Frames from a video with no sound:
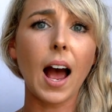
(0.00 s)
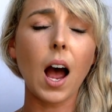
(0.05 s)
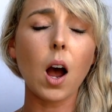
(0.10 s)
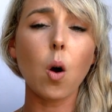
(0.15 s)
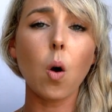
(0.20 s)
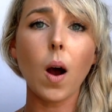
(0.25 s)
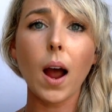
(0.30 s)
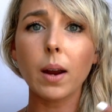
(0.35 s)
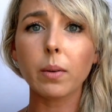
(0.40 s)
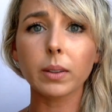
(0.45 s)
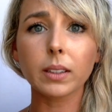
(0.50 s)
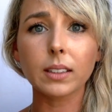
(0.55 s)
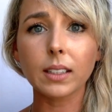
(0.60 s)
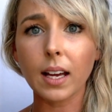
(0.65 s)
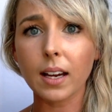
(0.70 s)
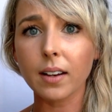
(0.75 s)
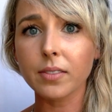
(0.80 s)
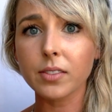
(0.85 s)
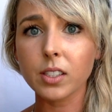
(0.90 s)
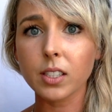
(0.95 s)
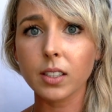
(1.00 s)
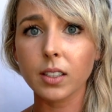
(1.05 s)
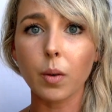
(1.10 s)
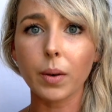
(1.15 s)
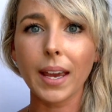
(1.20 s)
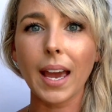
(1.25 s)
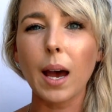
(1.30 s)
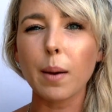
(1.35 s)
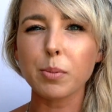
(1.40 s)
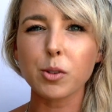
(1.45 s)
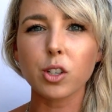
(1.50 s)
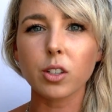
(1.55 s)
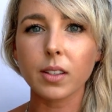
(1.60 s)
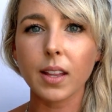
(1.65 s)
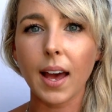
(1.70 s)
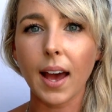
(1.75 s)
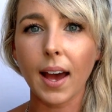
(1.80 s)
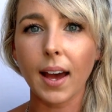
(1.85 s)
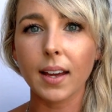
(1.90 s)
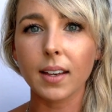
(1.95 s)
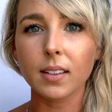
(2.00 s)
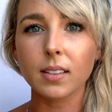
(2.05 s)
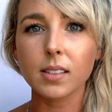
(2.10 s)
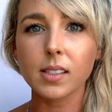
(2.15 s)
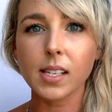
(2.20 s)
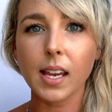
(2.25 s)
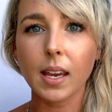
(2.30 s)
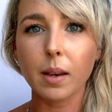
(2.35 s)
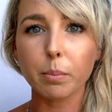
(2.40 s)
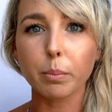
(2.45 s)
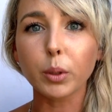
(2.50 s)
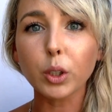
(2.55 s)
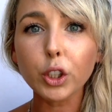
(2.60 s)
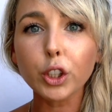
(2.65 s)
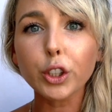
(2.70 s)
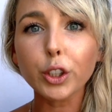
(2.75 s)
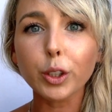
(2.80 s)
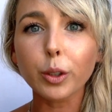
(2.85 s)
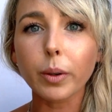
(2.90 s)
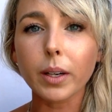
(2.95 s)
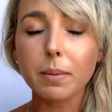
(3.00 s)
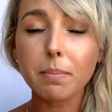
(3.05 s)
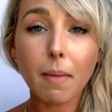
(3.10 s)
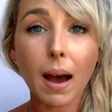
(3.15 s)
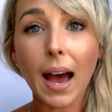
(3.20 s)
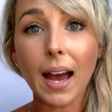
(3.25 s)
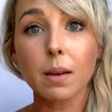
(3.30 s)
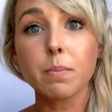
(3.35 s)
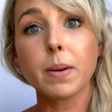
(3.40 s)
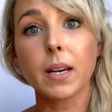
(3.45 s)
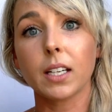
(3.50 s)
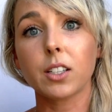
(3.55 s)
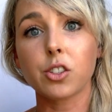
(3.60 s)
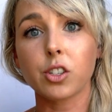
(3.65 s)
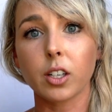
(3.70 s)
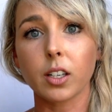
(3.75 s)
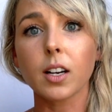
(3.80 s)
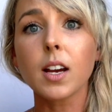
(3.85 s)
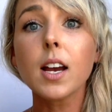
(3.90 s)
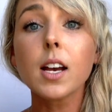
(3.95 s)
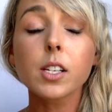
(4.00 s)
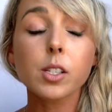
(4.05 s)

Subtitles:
oh, I would love to capture that same blue in my picture.